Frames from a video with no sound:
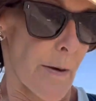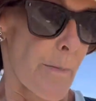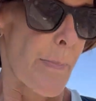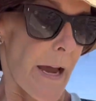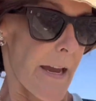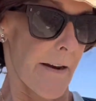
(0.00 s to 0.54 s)

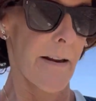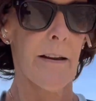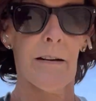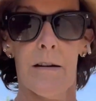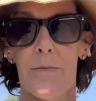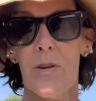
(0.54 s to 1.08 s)
but
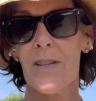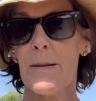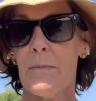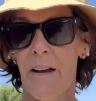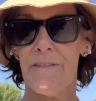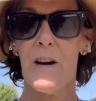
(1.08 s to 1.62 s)
I'm using
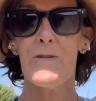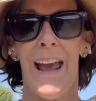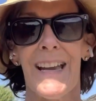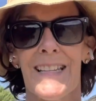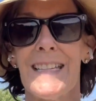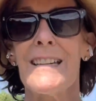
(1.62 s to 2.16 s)
my phone
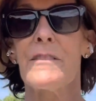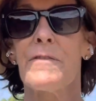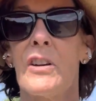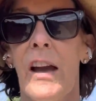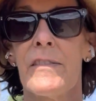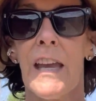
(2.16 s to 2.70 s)
as needed for
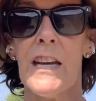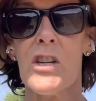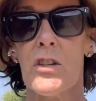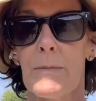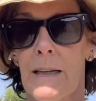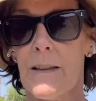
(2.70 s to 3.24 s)

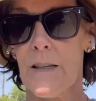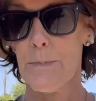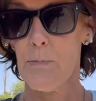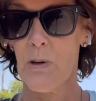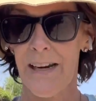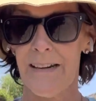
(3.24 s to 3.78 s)
navigation. But at this
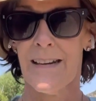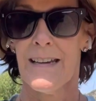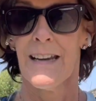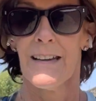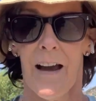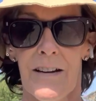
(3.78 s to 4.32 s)
point,
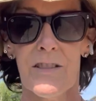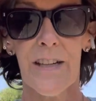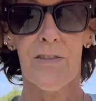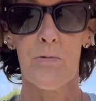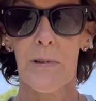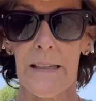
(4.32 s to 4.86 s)
I don't
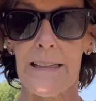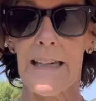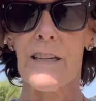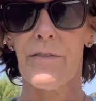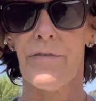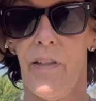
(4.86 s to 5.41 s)
even really need
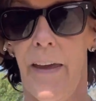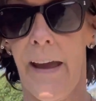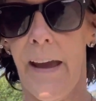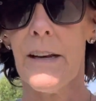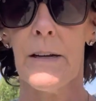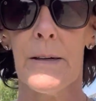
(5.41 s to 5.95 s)
it for that.